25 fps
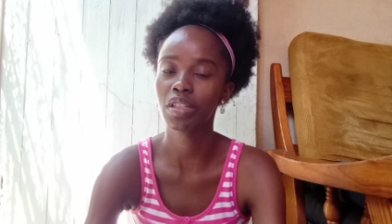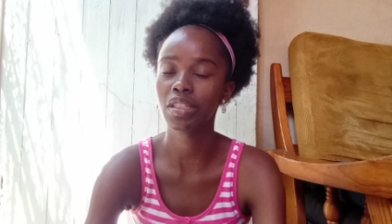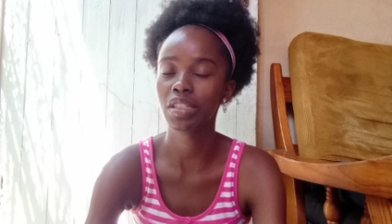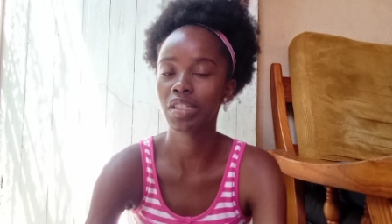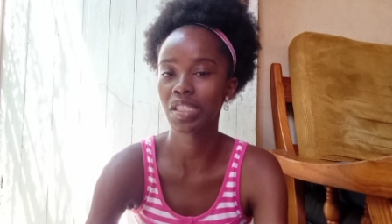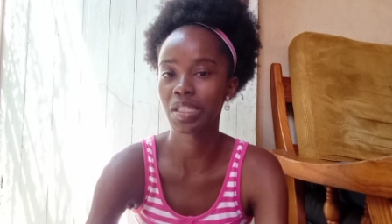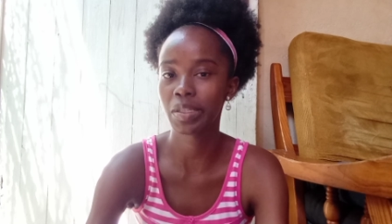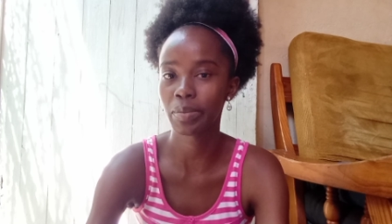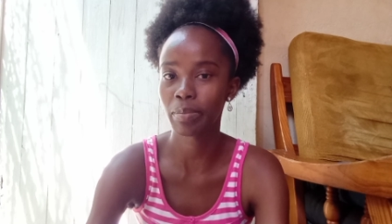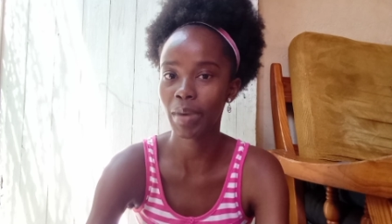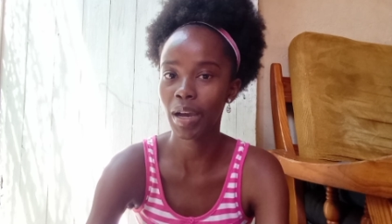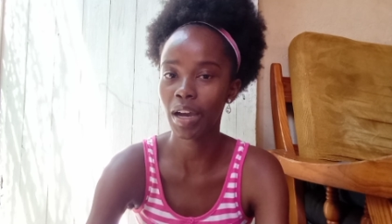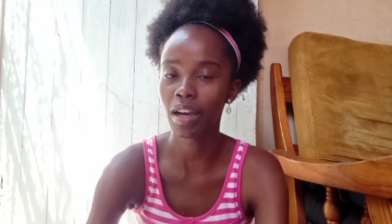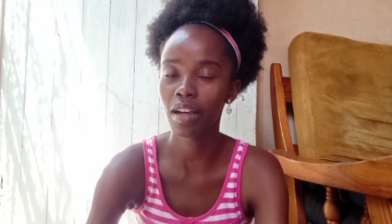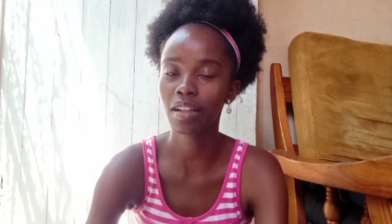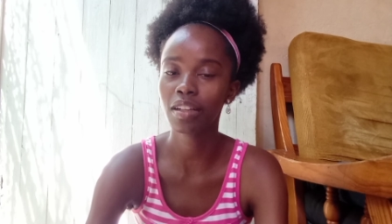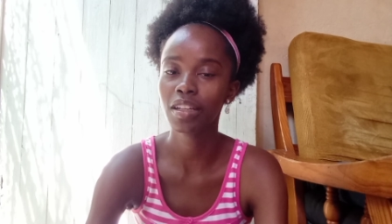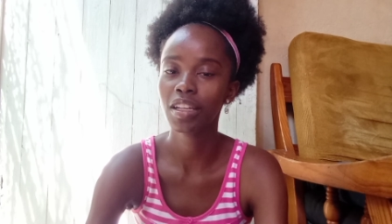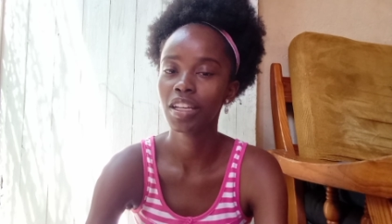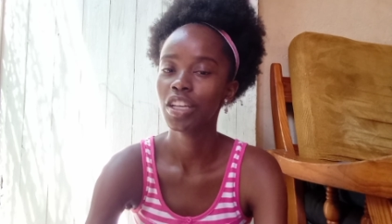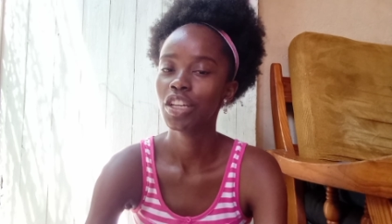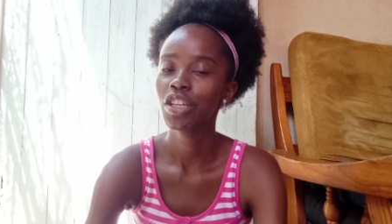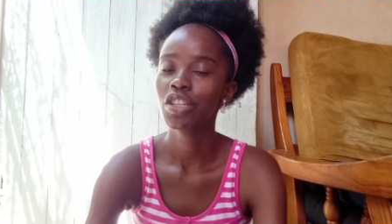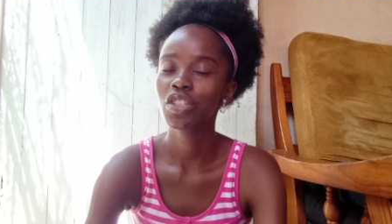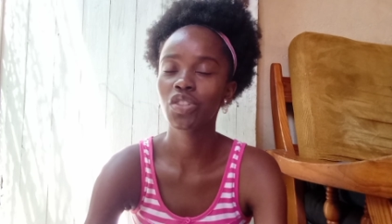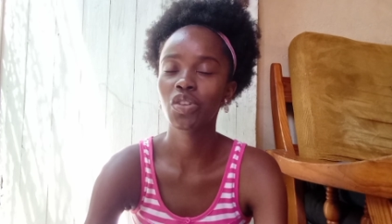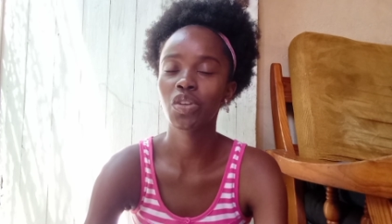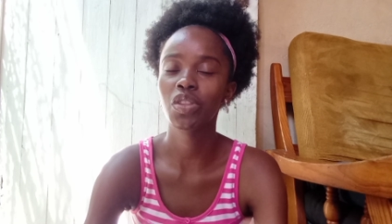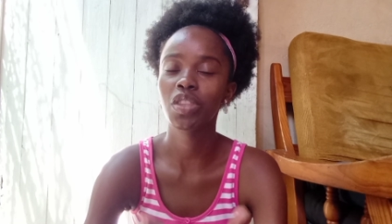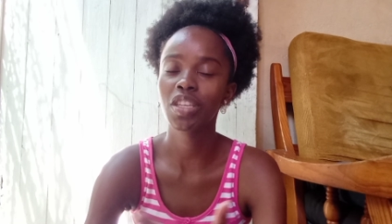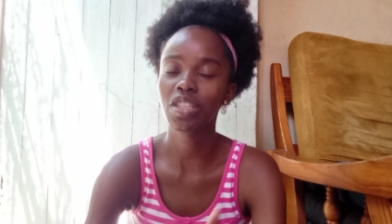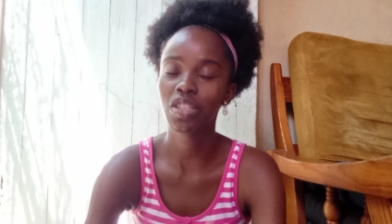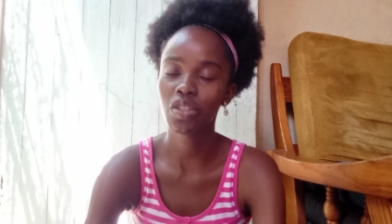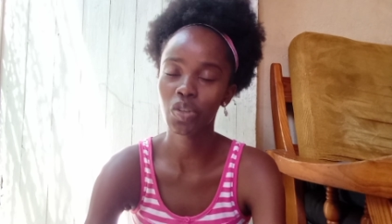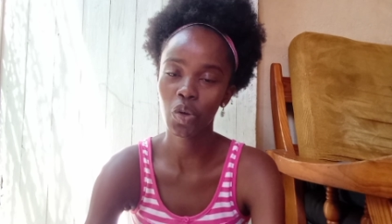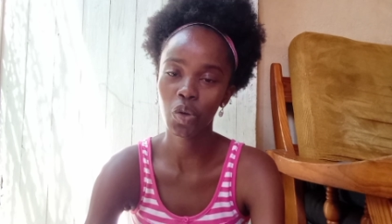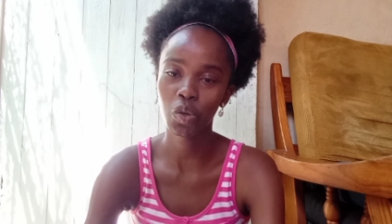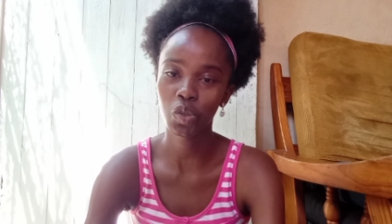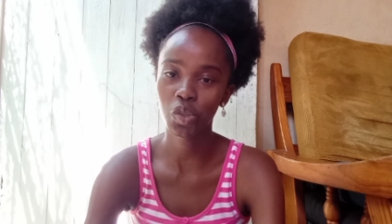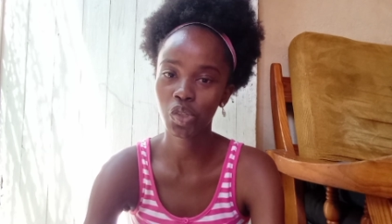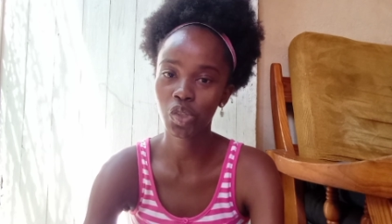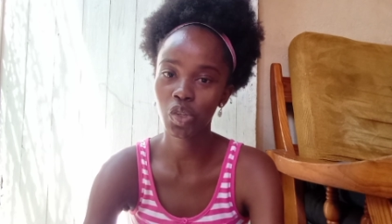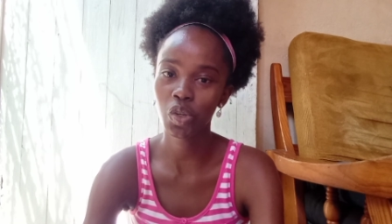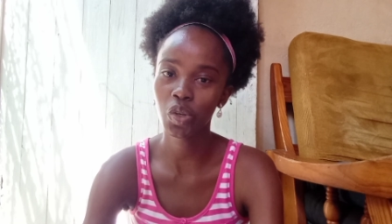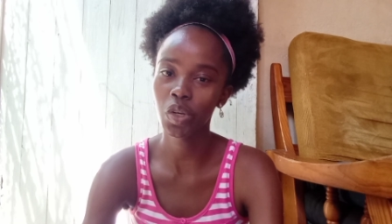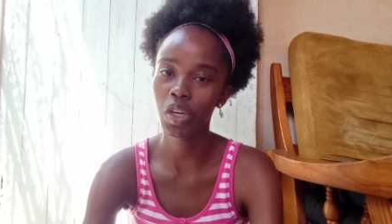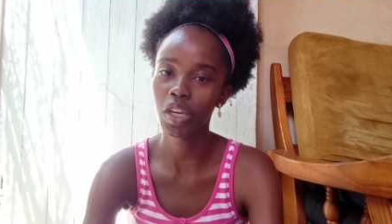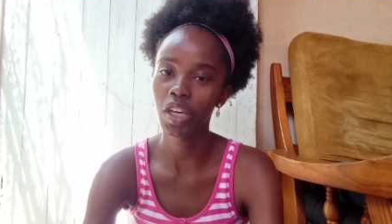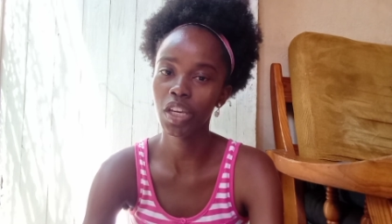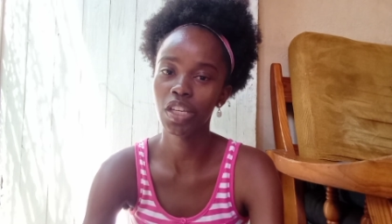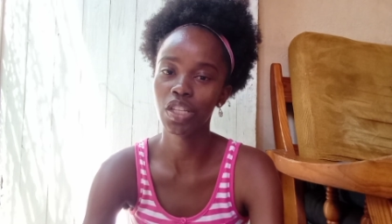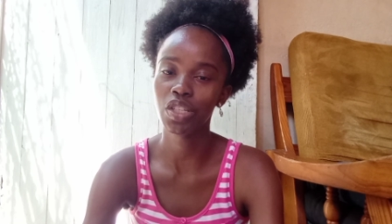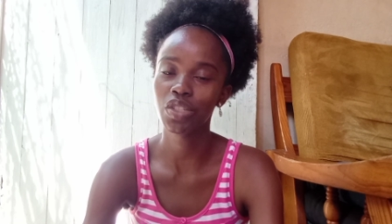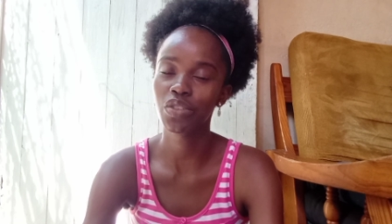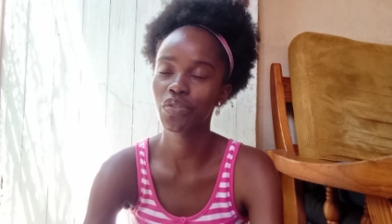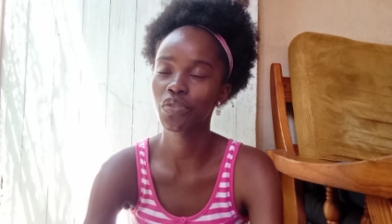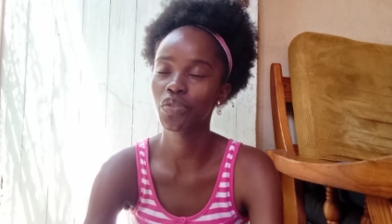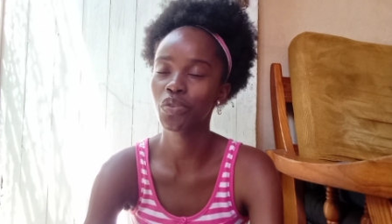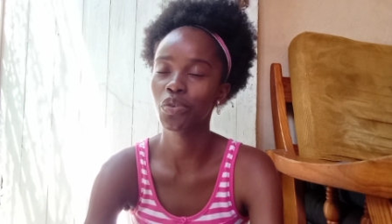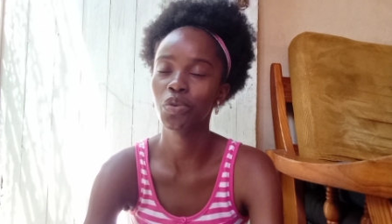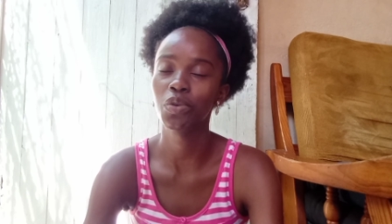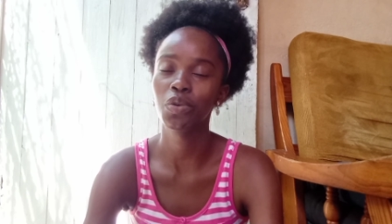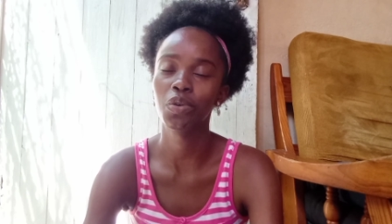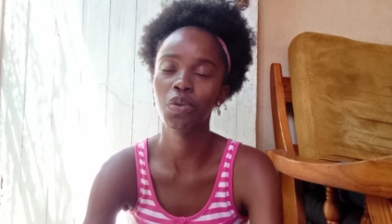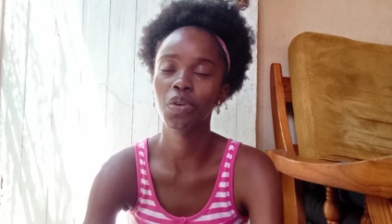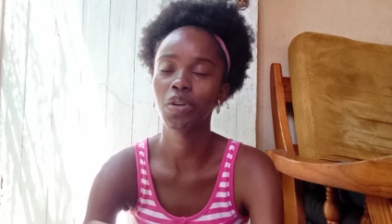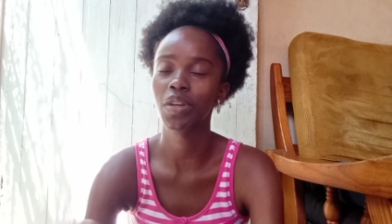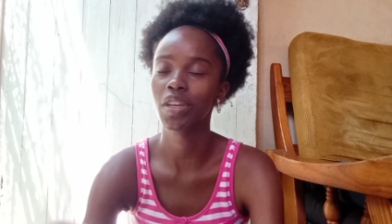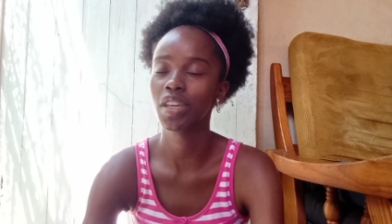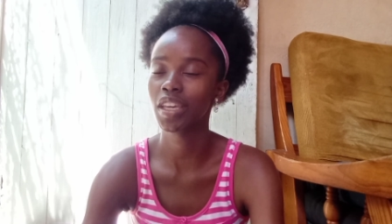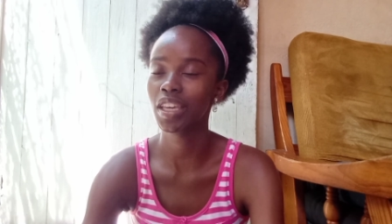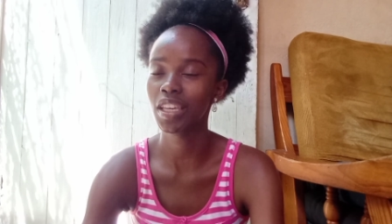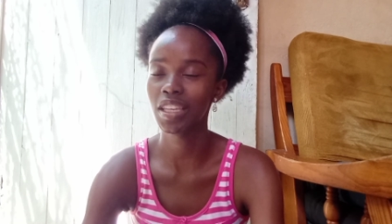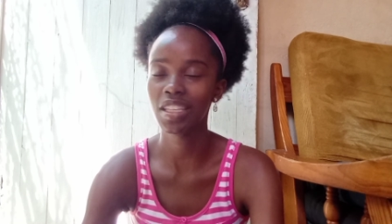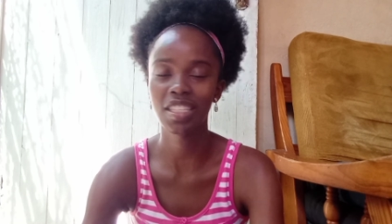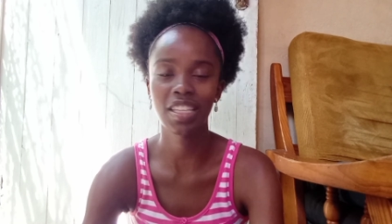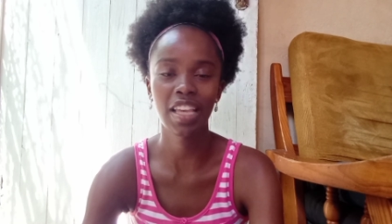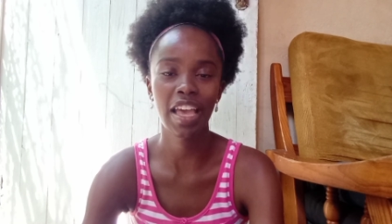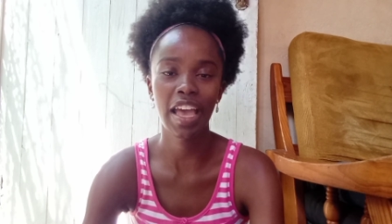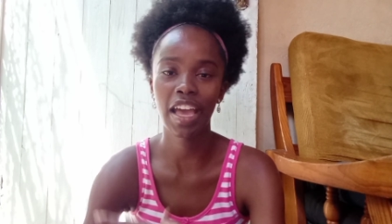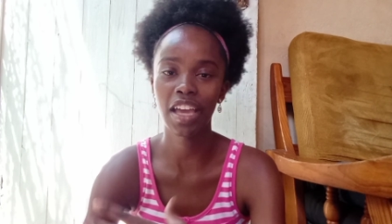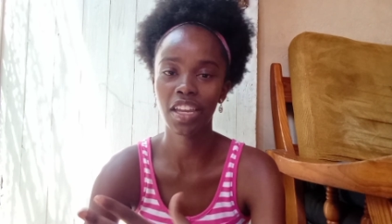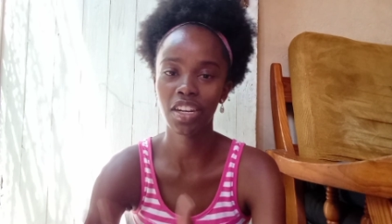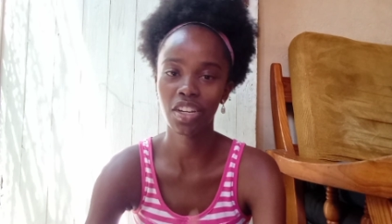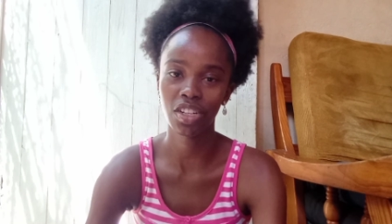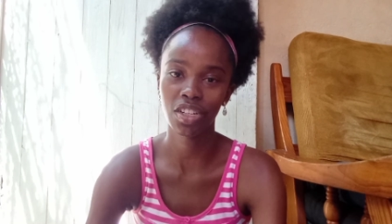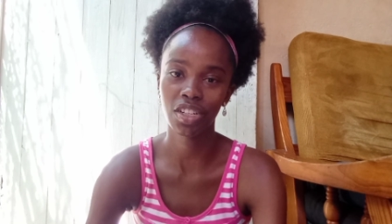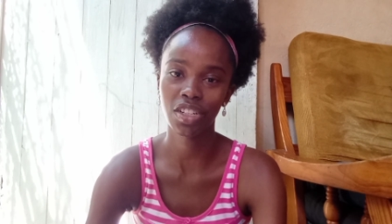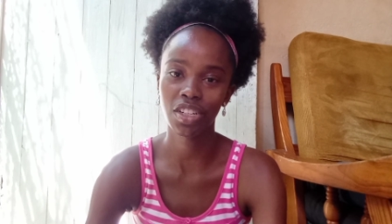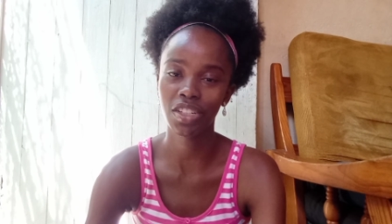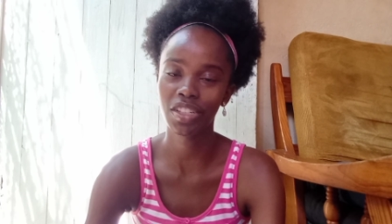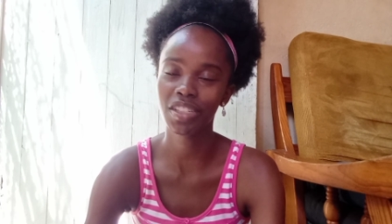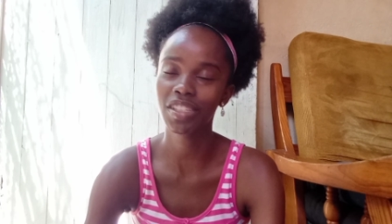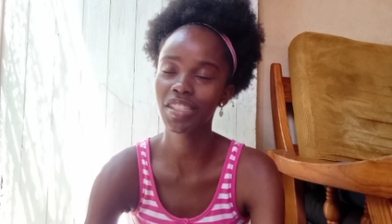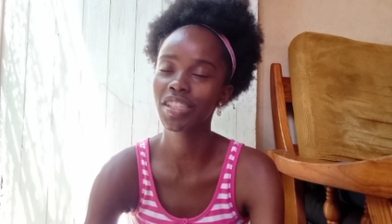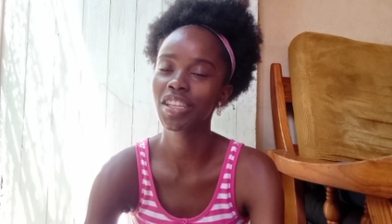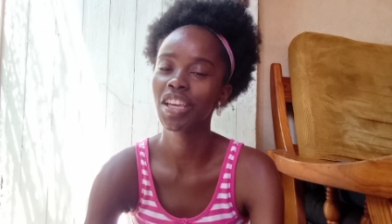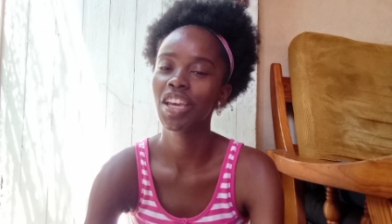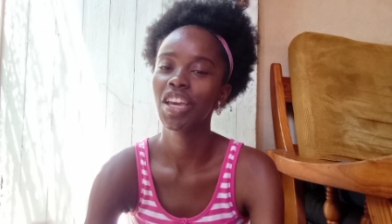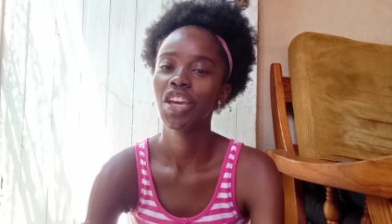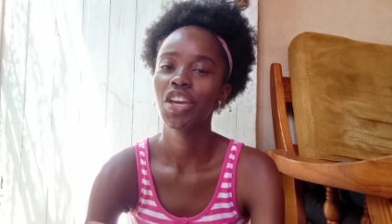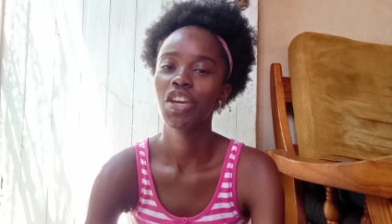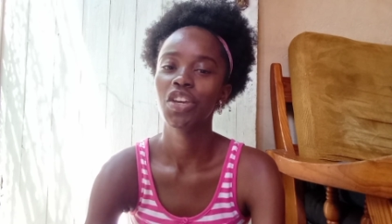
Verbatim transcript: Smile. So this also is for his and hers.